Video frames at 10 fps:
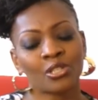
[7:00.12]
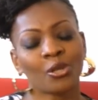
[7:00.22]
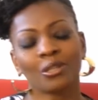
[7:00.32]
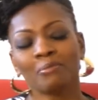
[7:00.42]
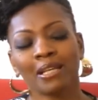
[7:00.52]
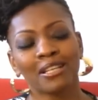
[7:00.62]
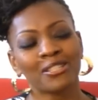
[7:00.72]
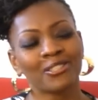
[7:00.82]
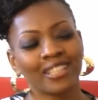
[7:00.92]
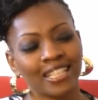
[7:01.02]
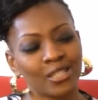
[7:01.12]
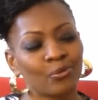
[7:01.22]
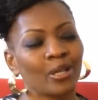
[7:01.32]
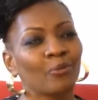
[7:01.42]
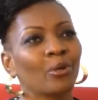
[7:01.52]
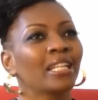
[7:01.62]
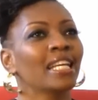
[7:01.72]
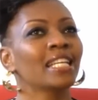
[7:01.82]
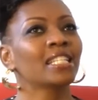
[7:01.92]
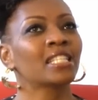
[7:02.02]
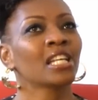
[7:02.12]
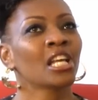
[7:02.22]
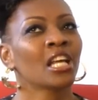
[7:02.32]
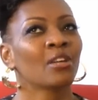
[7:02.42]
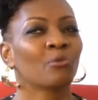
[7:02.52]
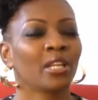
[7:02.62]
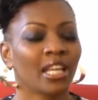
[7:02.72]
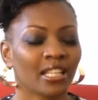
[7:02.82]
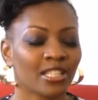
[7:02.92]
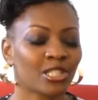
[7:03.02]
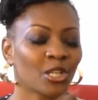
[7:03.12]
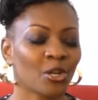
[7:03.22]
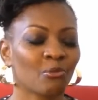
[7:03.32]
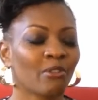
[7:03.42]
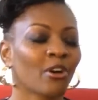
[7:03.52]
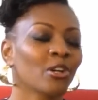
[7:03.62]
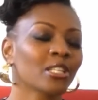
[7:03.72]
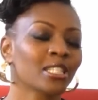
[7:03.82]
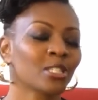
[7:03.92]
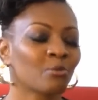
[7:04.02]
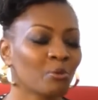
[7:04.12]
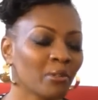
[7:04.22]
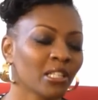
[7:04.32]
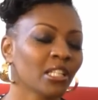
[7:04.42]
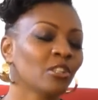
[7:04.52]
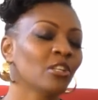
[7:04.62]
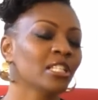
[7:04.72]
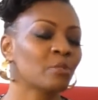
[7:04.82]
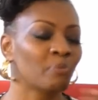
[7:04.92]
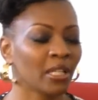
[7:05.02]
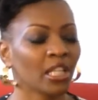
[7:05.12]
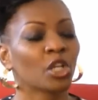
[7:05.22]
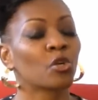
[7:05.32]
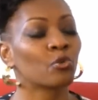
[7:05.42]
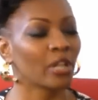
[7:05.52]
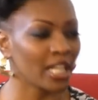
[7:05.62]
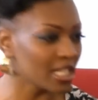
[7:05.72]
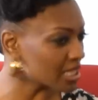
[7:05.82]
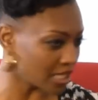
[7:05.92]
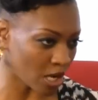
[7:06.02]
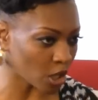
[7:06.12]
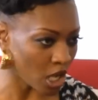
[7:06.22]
So let me ask you, ladies, what is, we hear this term, we've heard it since we were little, it's been ingrained in our